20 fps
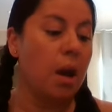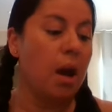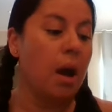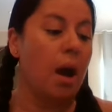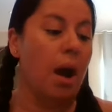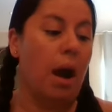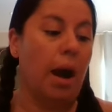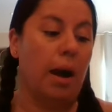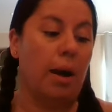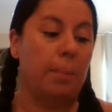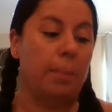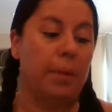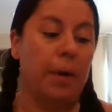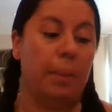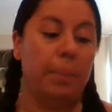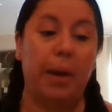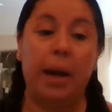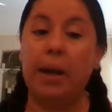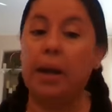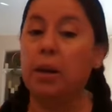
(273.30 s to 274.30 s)

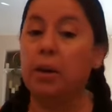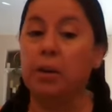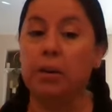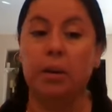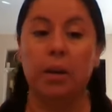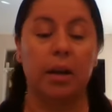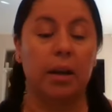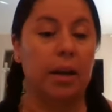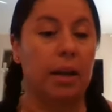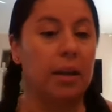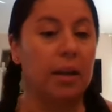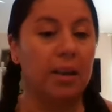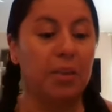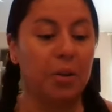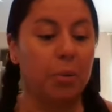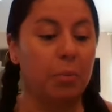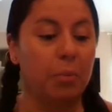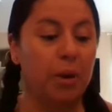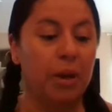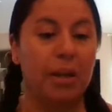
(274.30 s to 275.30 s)
I'm not here to knock any
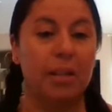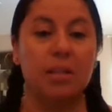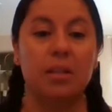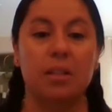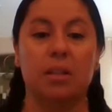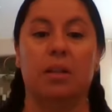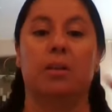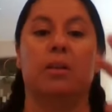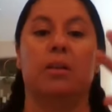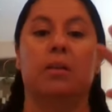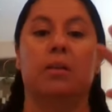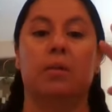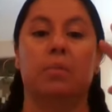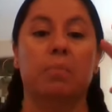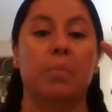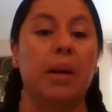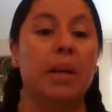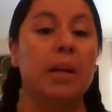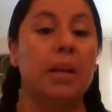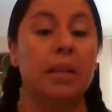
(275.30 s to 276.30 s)
other brands. There are
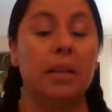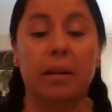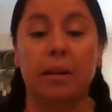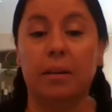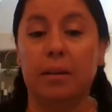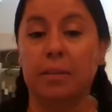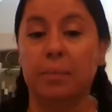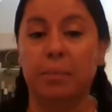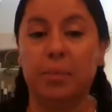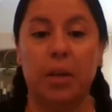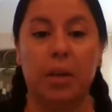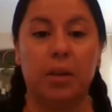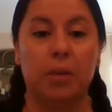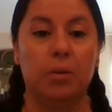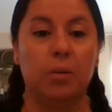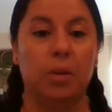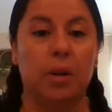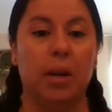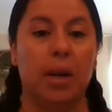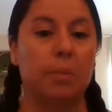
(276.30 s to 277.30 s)
many that
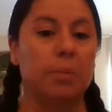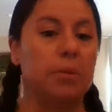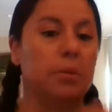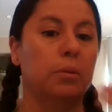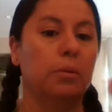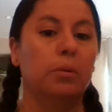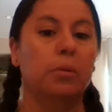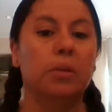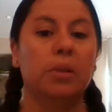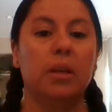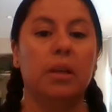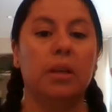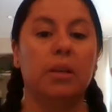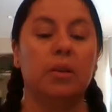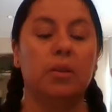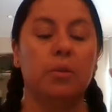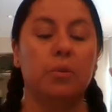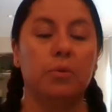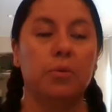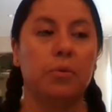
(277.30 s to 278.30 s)
you can absolutely
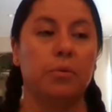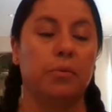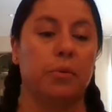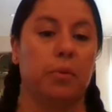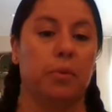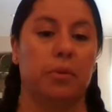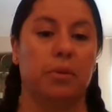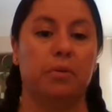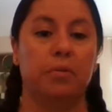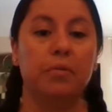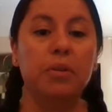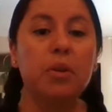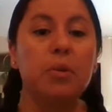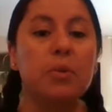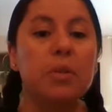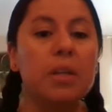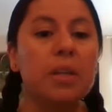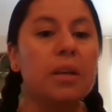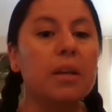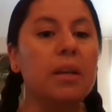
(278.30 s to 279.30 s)
use for
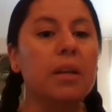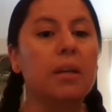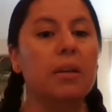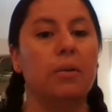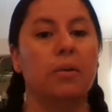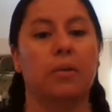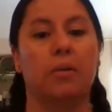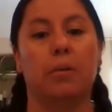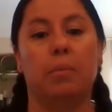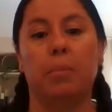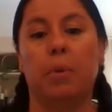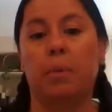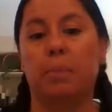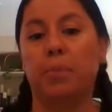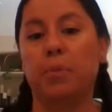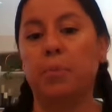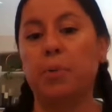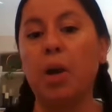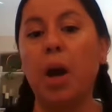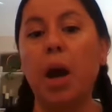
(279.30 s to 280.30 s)
diffusing or
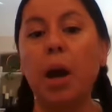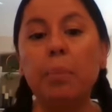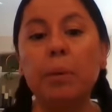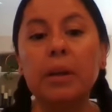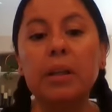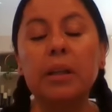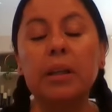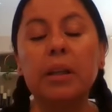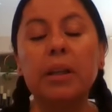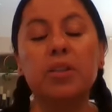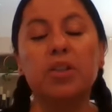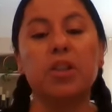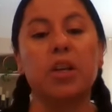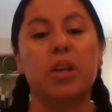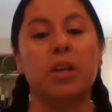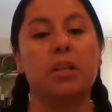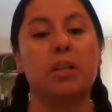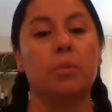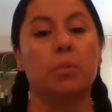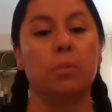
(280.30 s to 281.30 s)
topically.
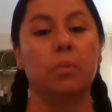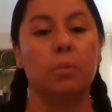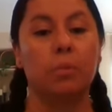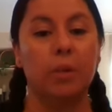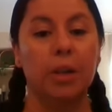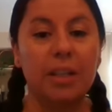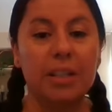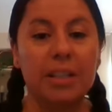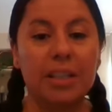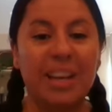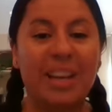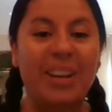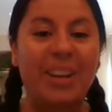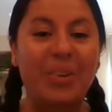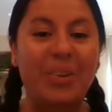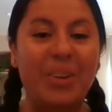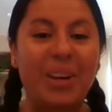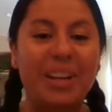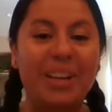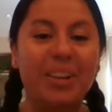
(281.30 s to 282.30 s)
Just when it's going to
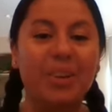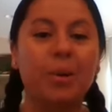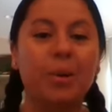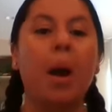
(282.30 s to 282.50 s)
go in you,